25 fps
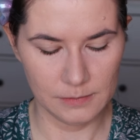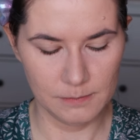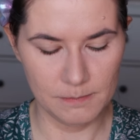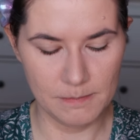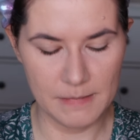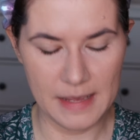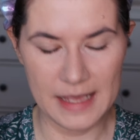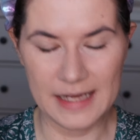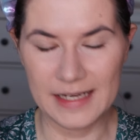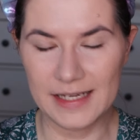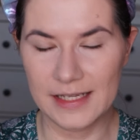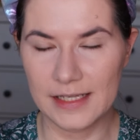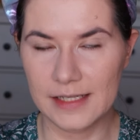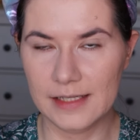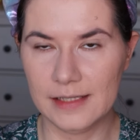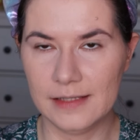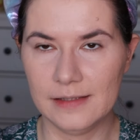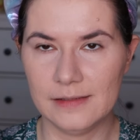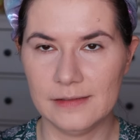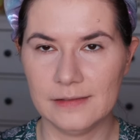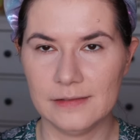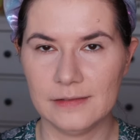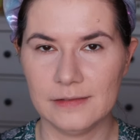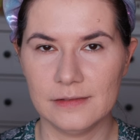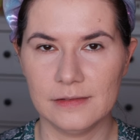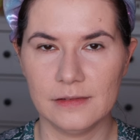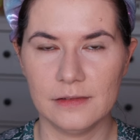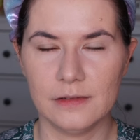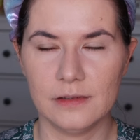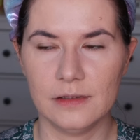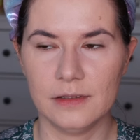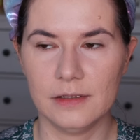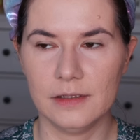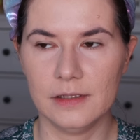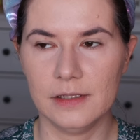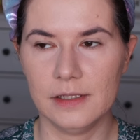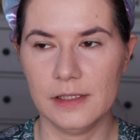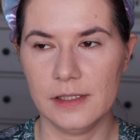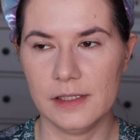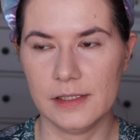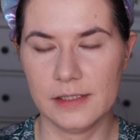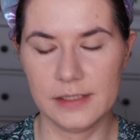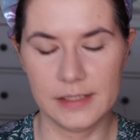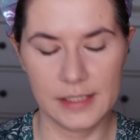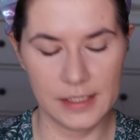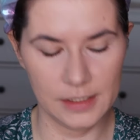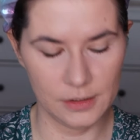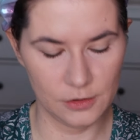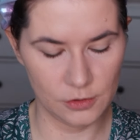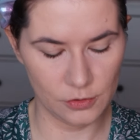many uh,
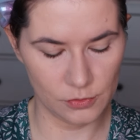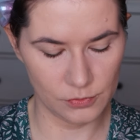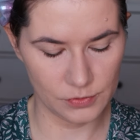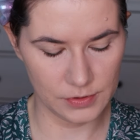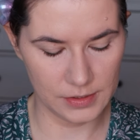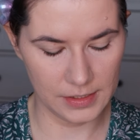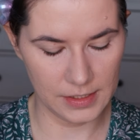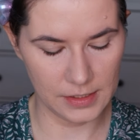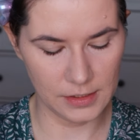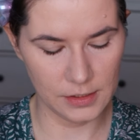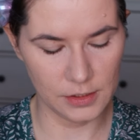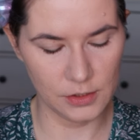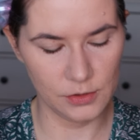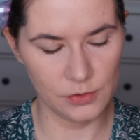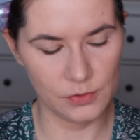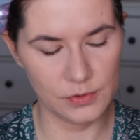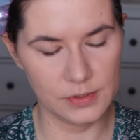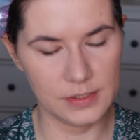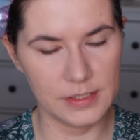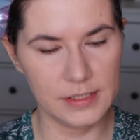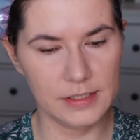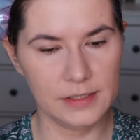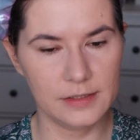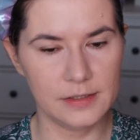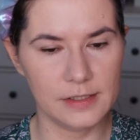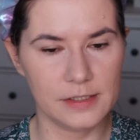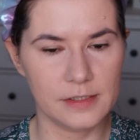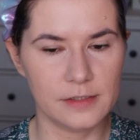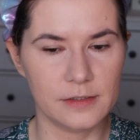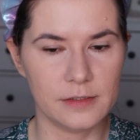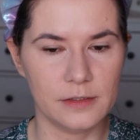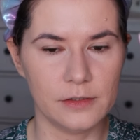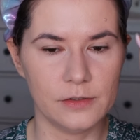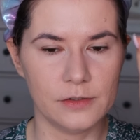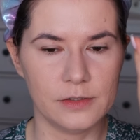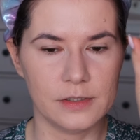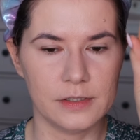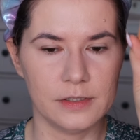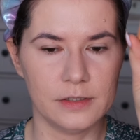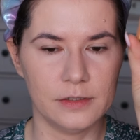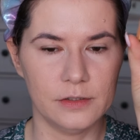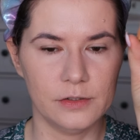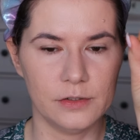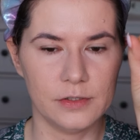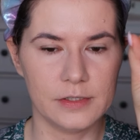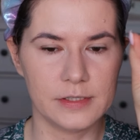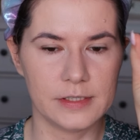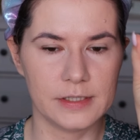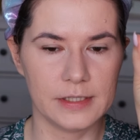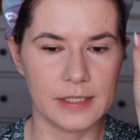skin tones can use it. It look,
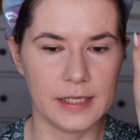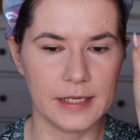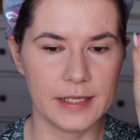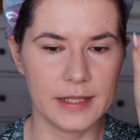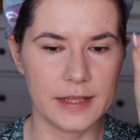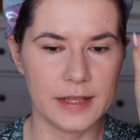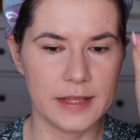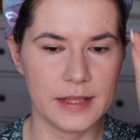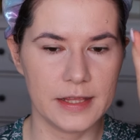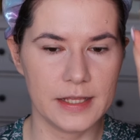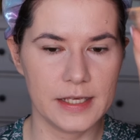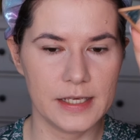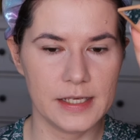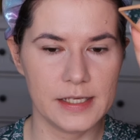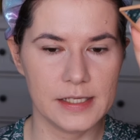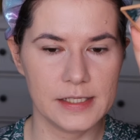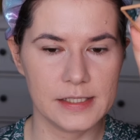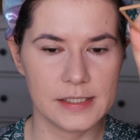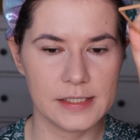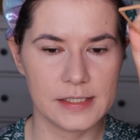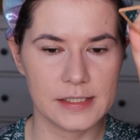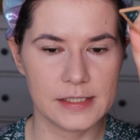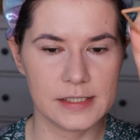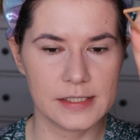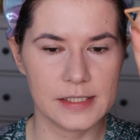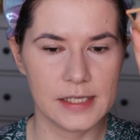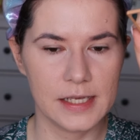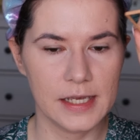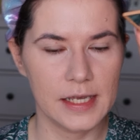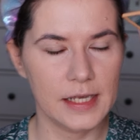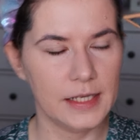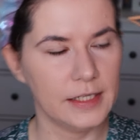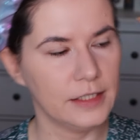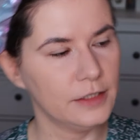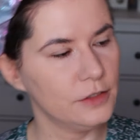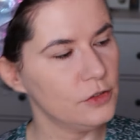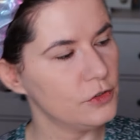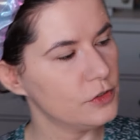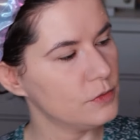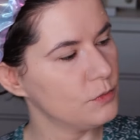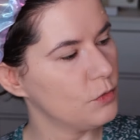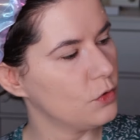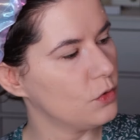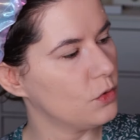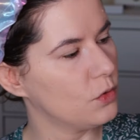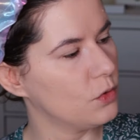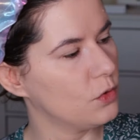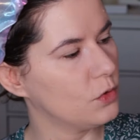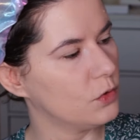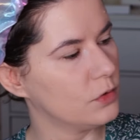looks like this. It looks
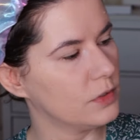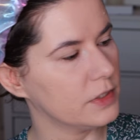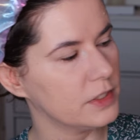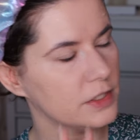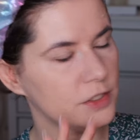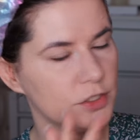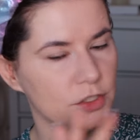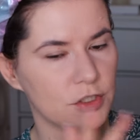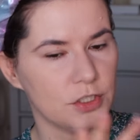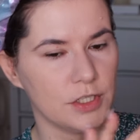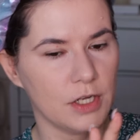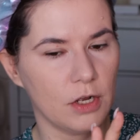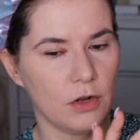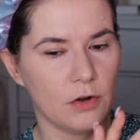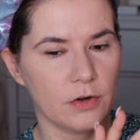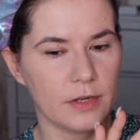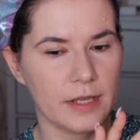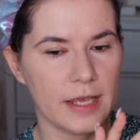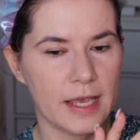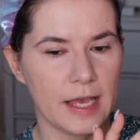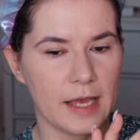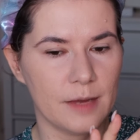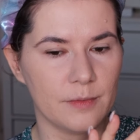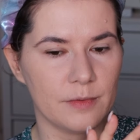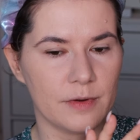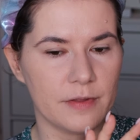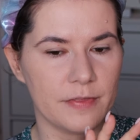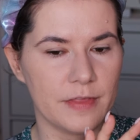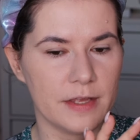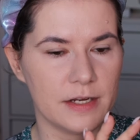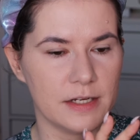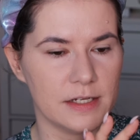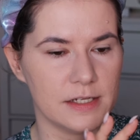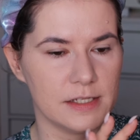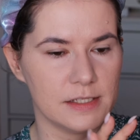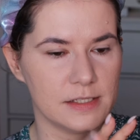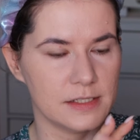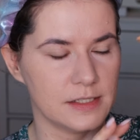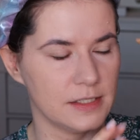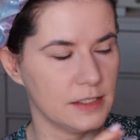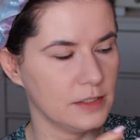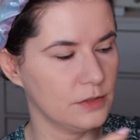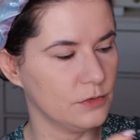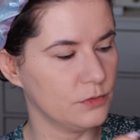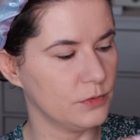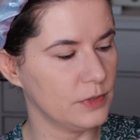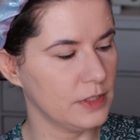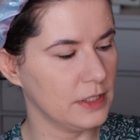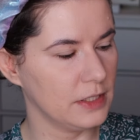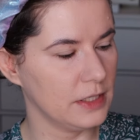more orange on camera than is
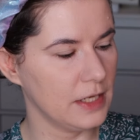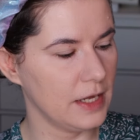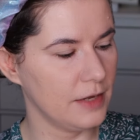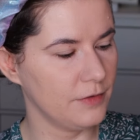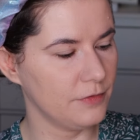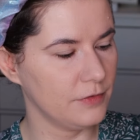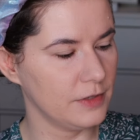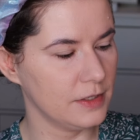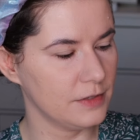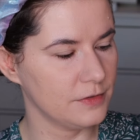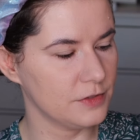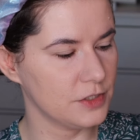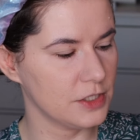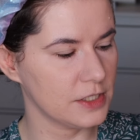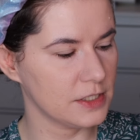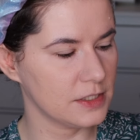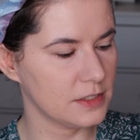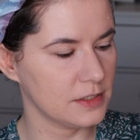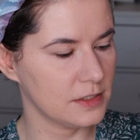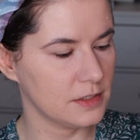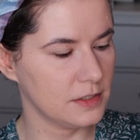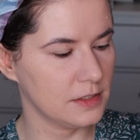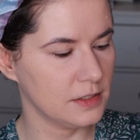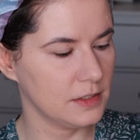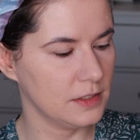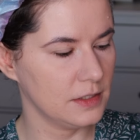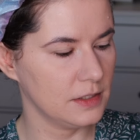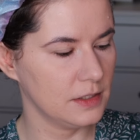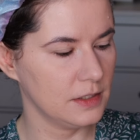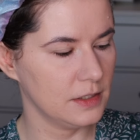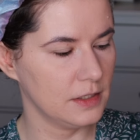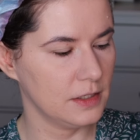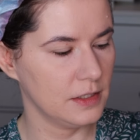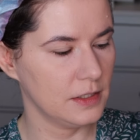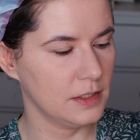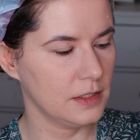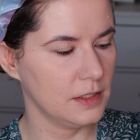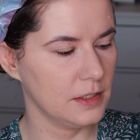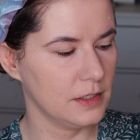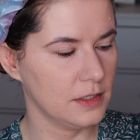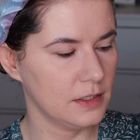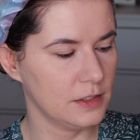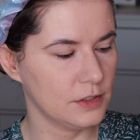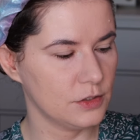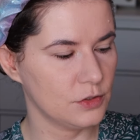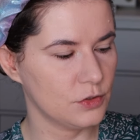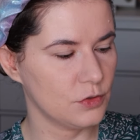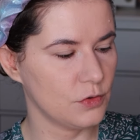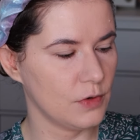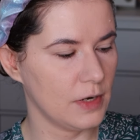in real life. Let's just
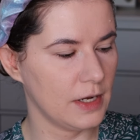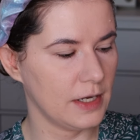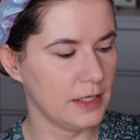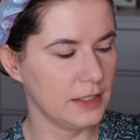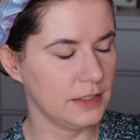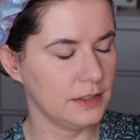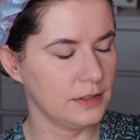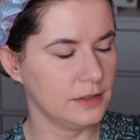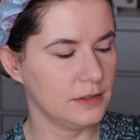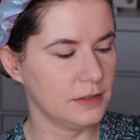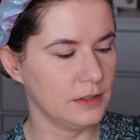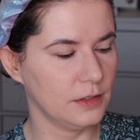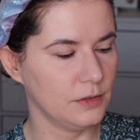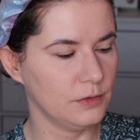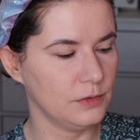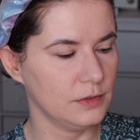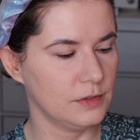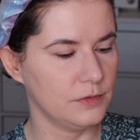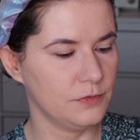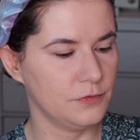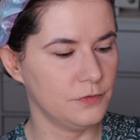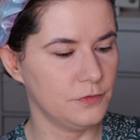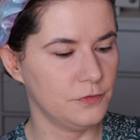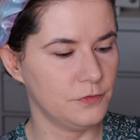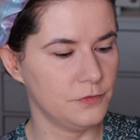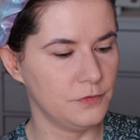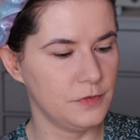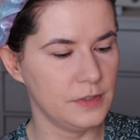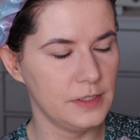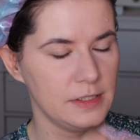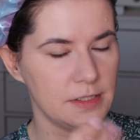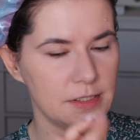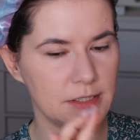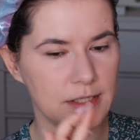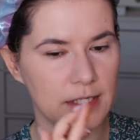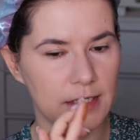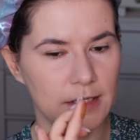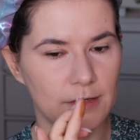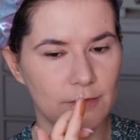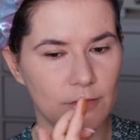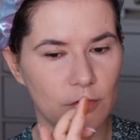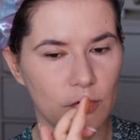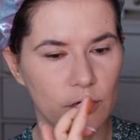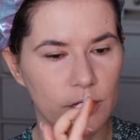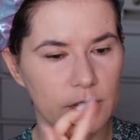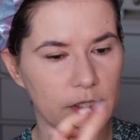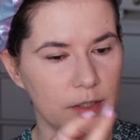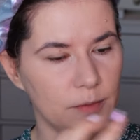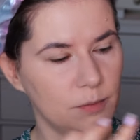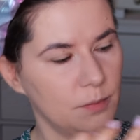try it. It feels kind of
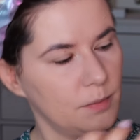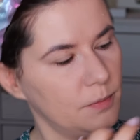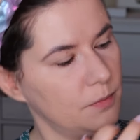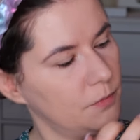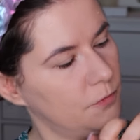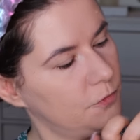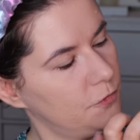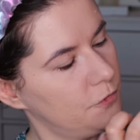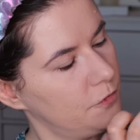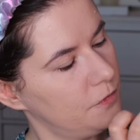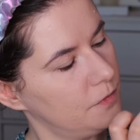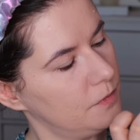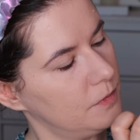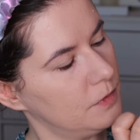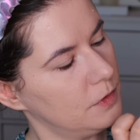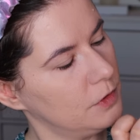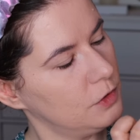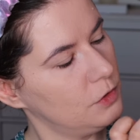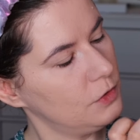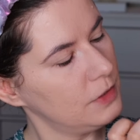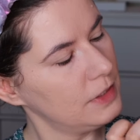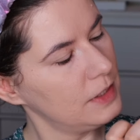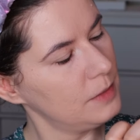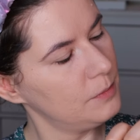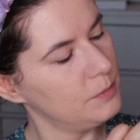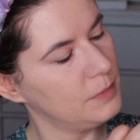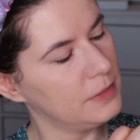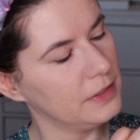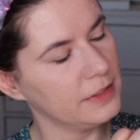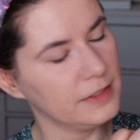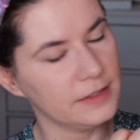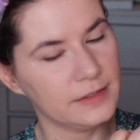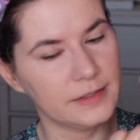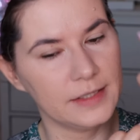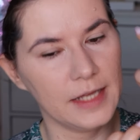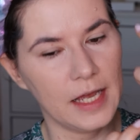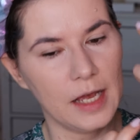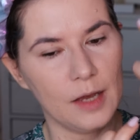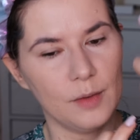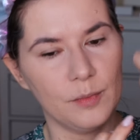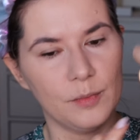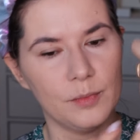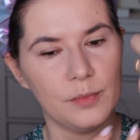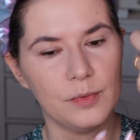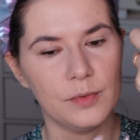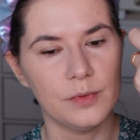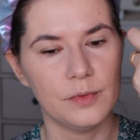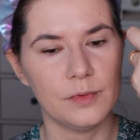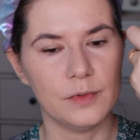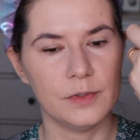oily. You can build it
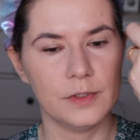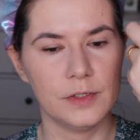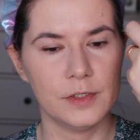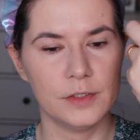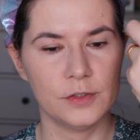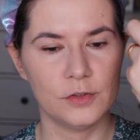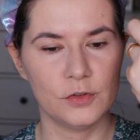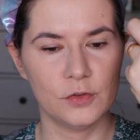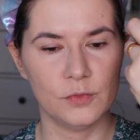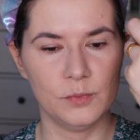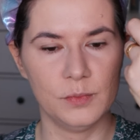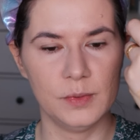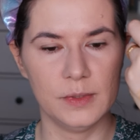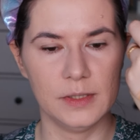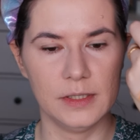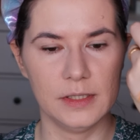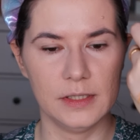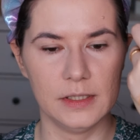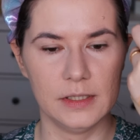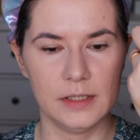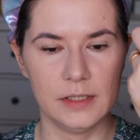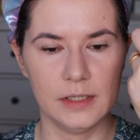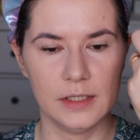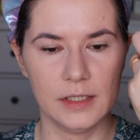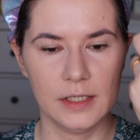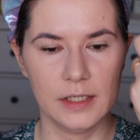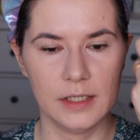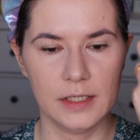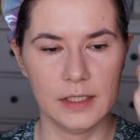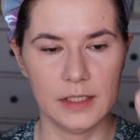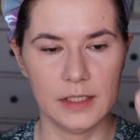up to be,